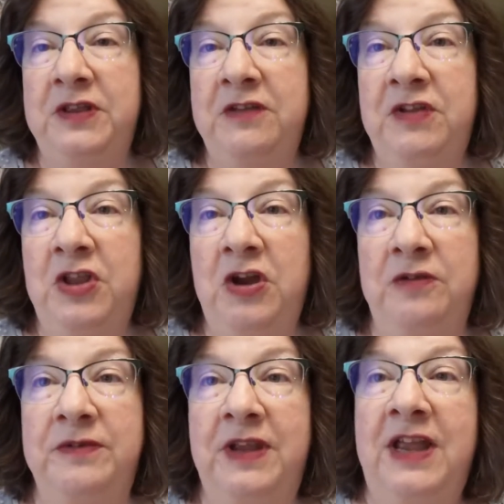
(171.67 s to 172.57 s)
live and
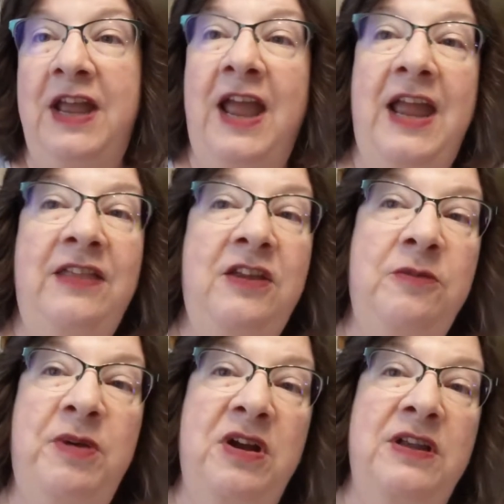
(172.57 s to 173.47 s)
learn. And the
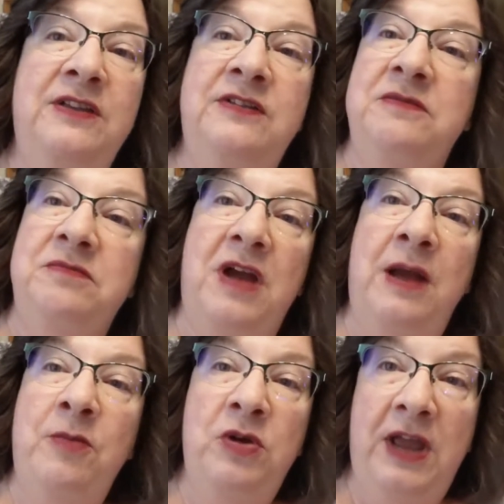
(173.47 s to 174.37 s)
other part is
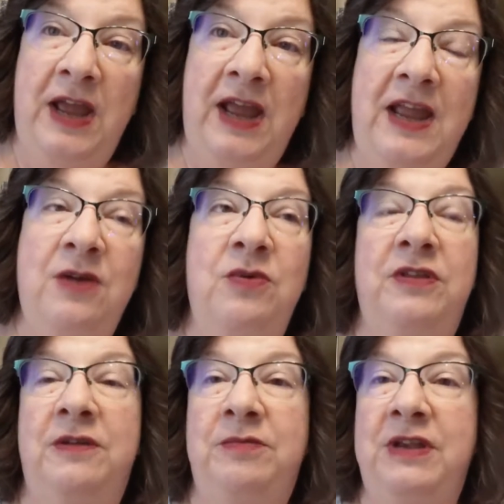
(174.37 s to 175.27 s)
I'm okay
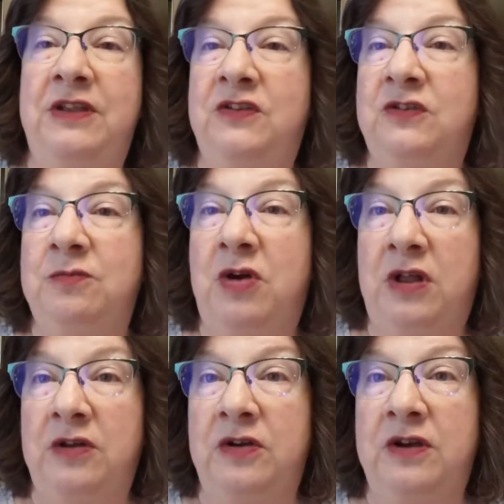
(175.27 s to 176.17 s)
with it being
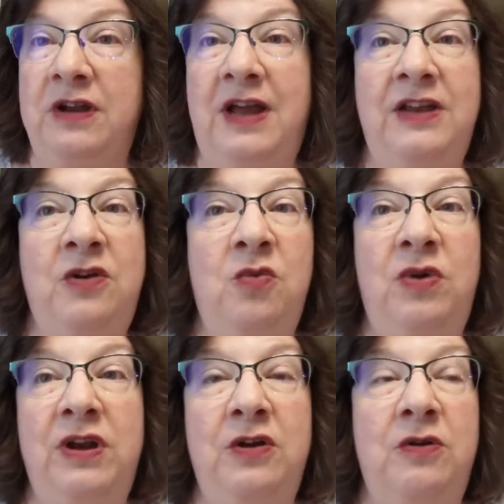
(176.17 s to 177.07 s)
smaller. I don't
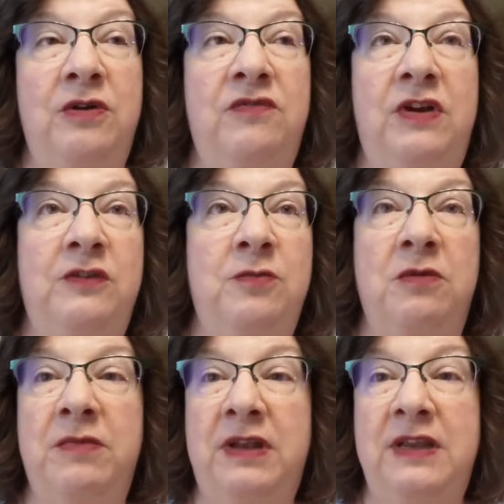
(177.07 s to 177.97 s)
want to go invest
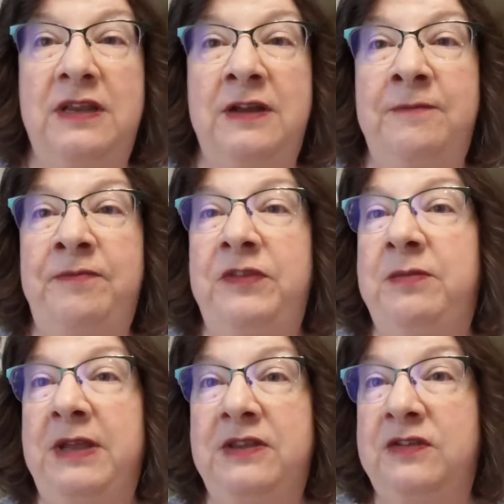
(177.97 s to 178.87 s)
more money to
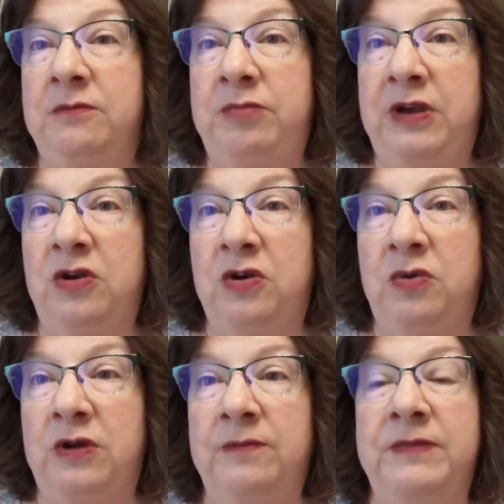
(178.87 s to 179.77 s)
make this a bigger
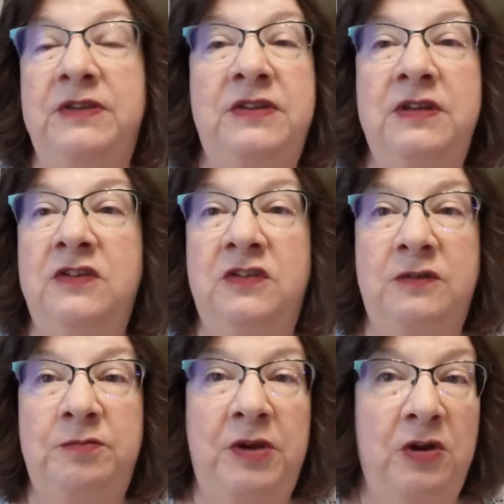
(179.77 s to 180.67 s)
quilt. It's an
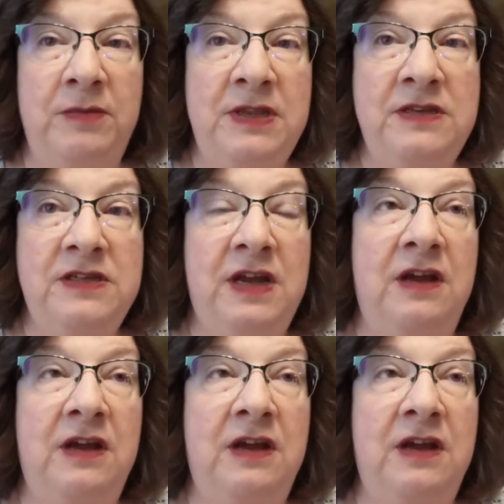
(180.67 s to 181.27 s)
experiment